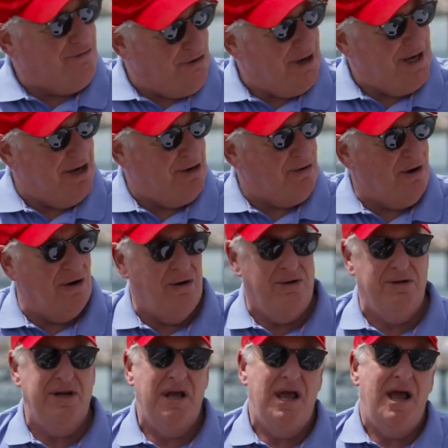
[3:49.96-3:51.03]
over a year
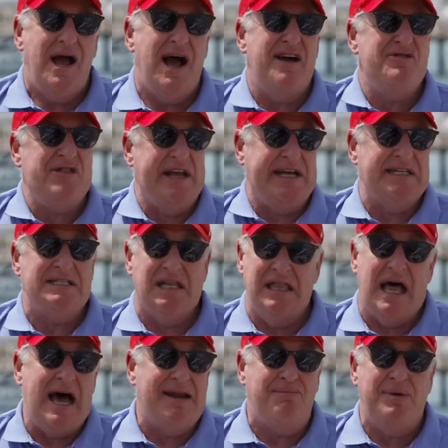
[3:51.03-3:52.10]
old. I think it's
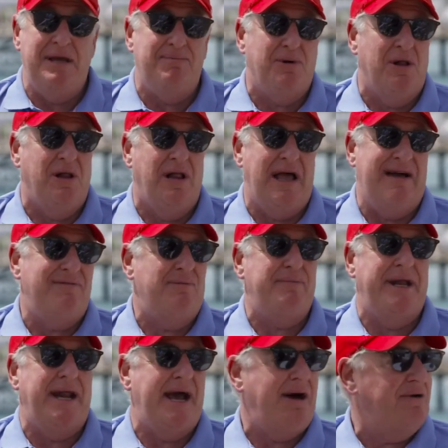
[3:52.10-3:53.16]
a lot of people
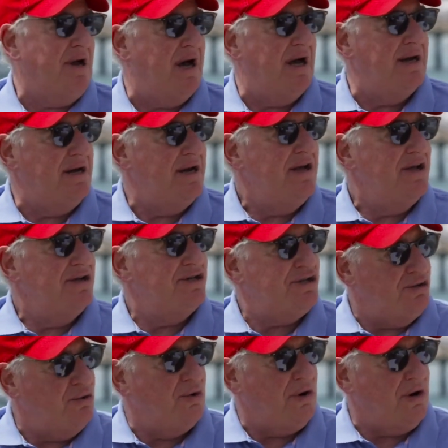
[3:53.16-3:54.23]
haven't been out
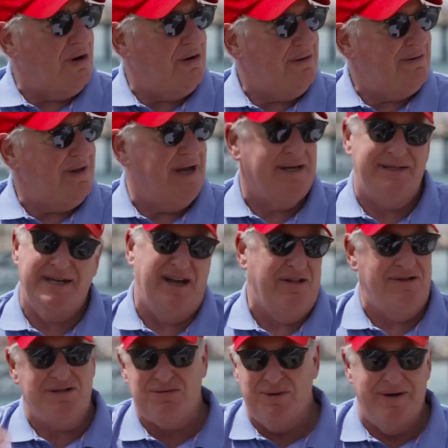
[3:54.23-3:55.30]
on tour, like
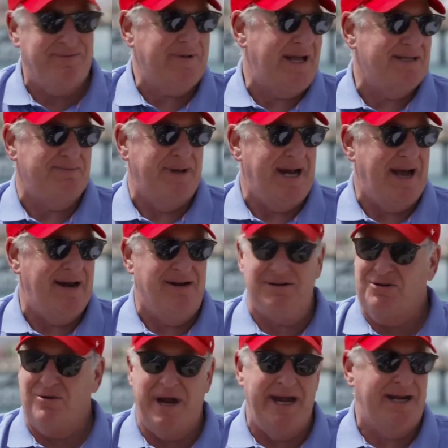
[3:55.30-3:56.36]
Taylor Swift hasn't been out
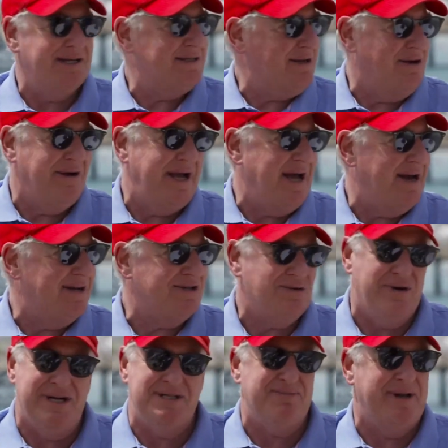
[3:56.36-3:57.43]
on, Drake is going out on
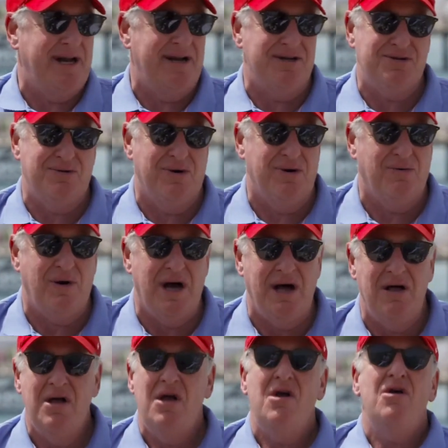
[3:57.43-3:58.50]
tour, hasn't been out on tour in a
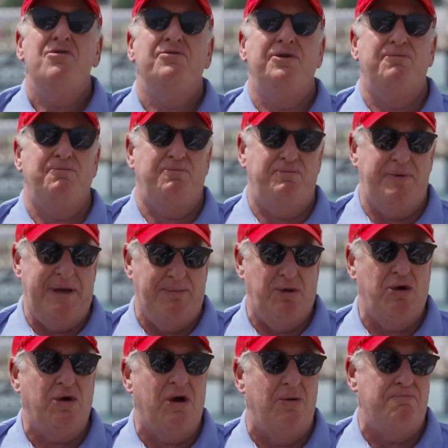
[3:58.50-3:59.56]
while.
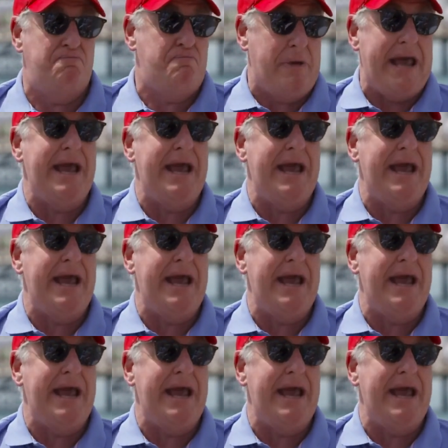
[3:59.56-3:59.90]
People are go,